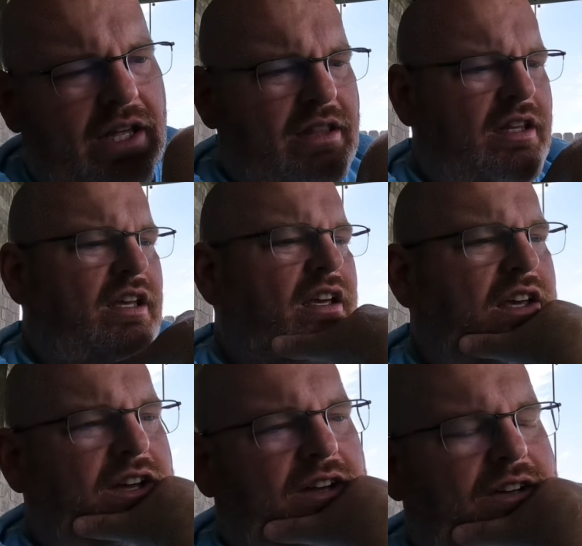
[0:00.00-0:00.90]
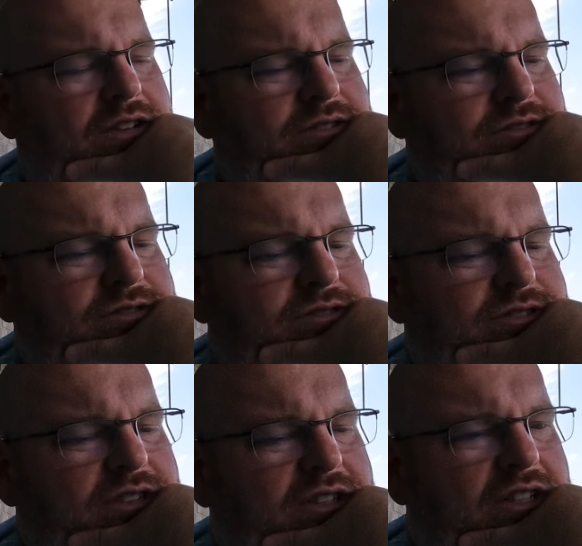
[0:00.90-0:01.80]
at the,
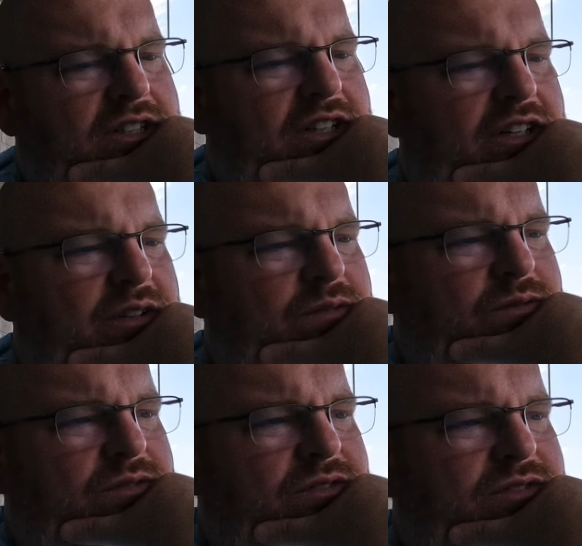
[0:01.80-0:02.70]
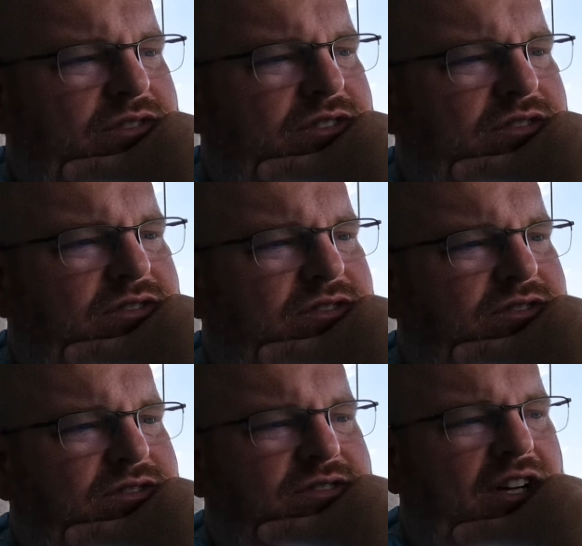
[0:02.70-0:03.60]
uh, you know,
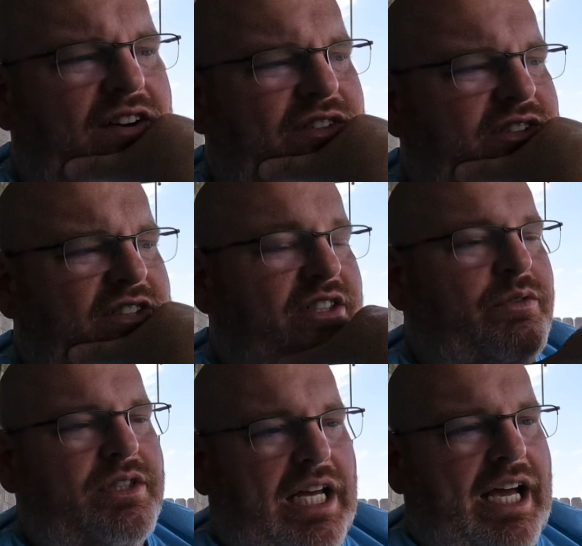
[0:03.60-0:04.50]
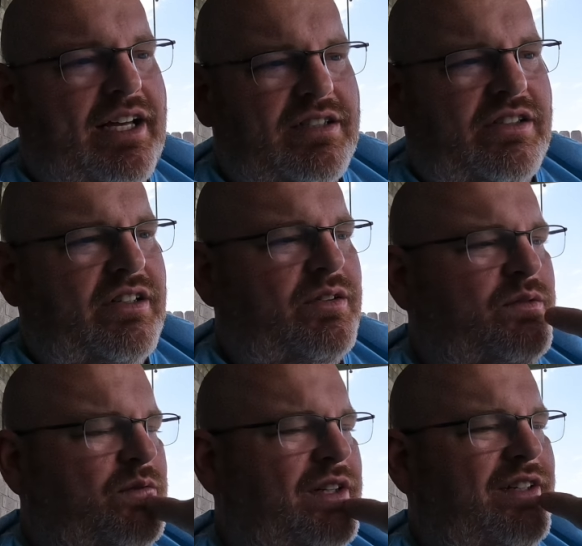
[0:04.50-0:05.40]
obviously she was asked, you know,